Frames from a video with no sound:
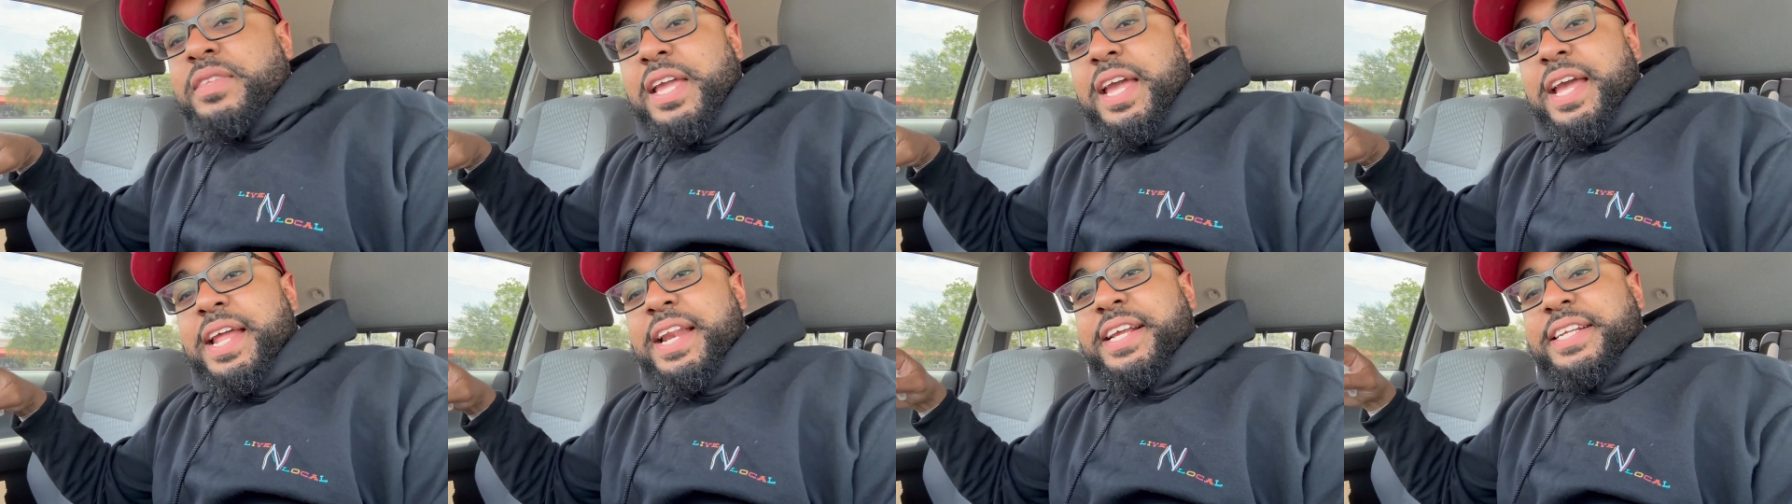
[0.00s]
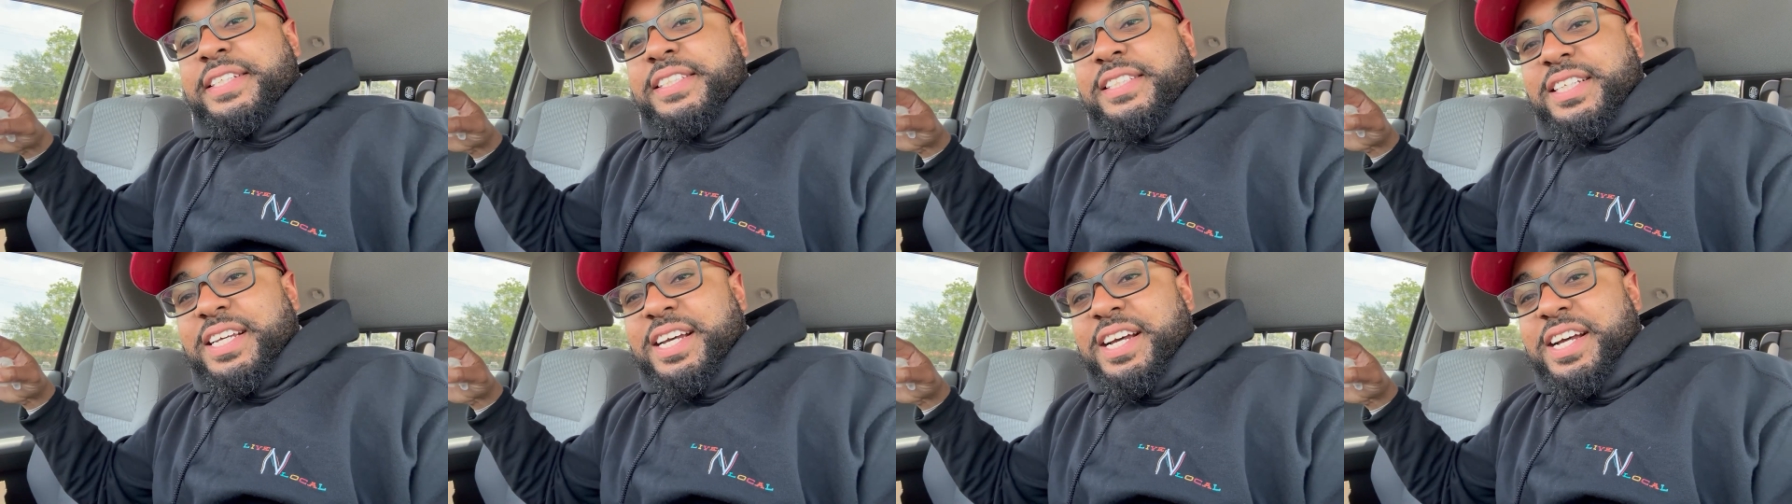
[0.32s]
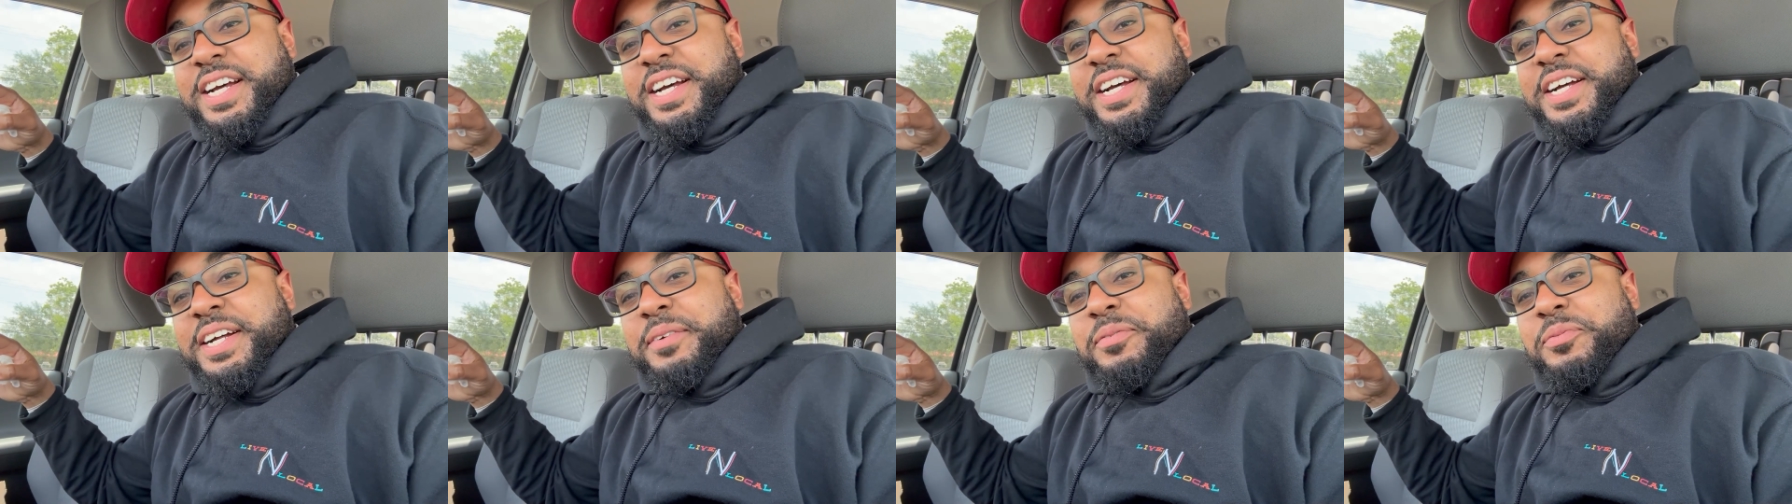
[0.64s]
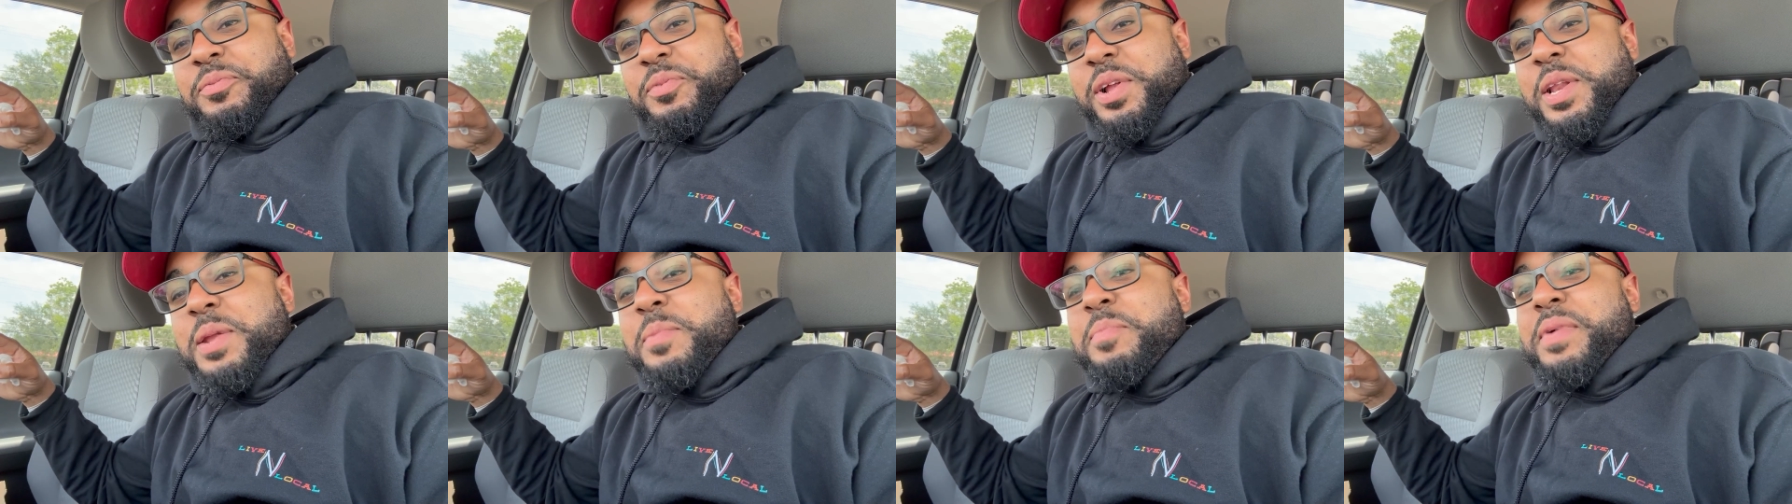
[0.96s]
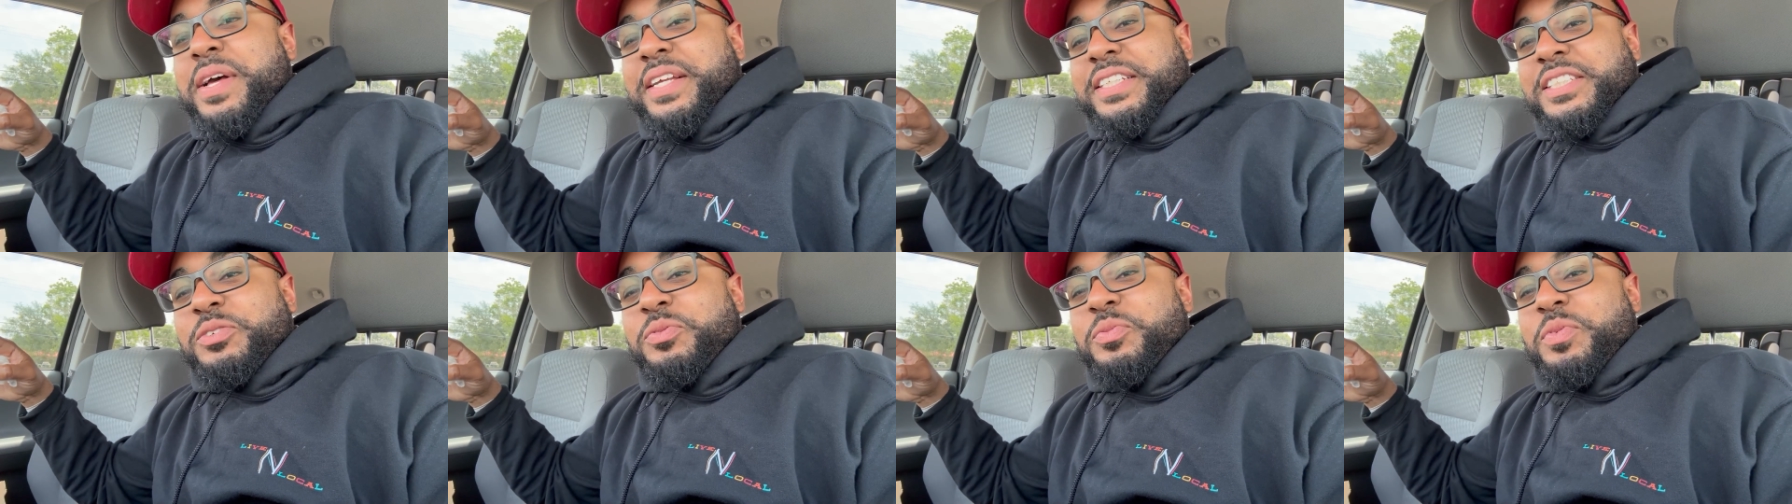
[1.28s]
And it's really
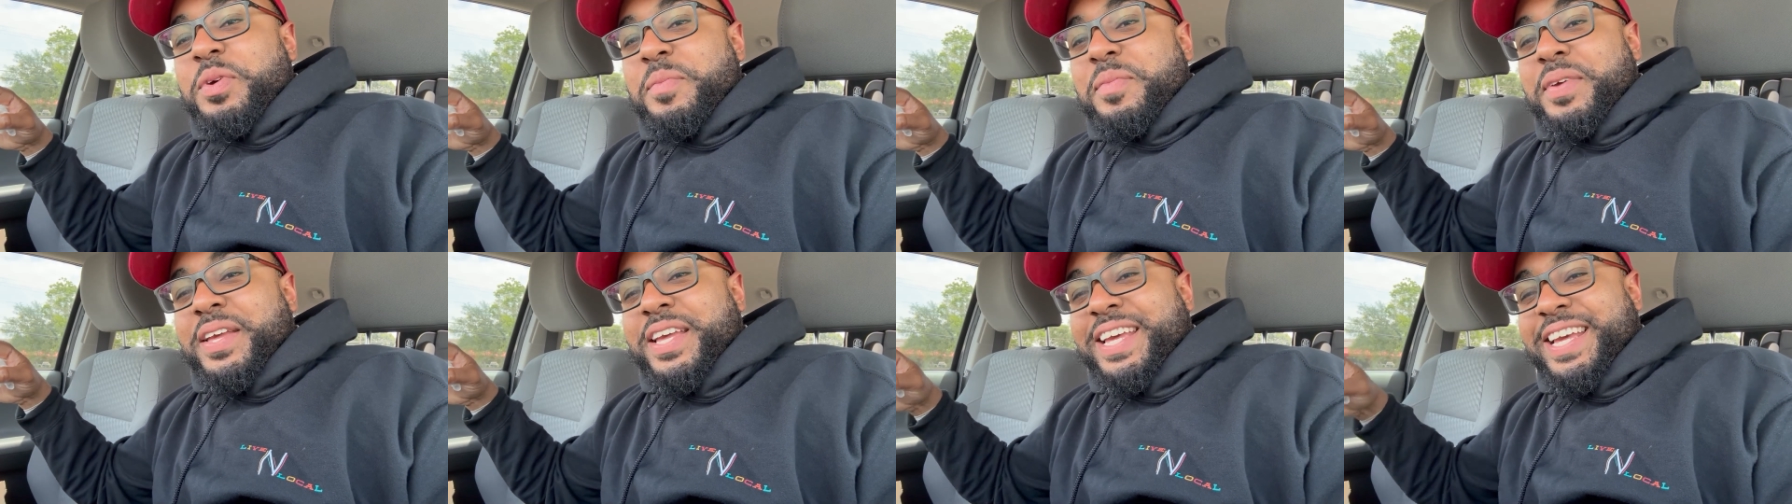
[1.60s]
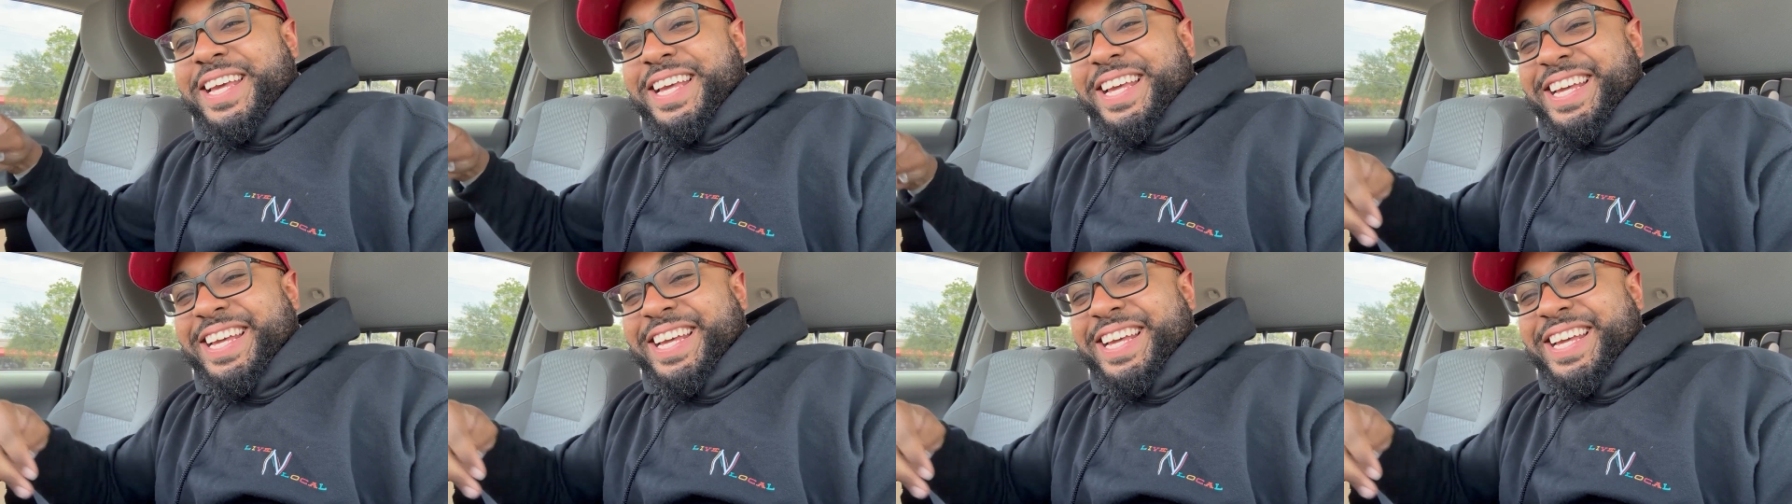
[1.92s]
messing with me.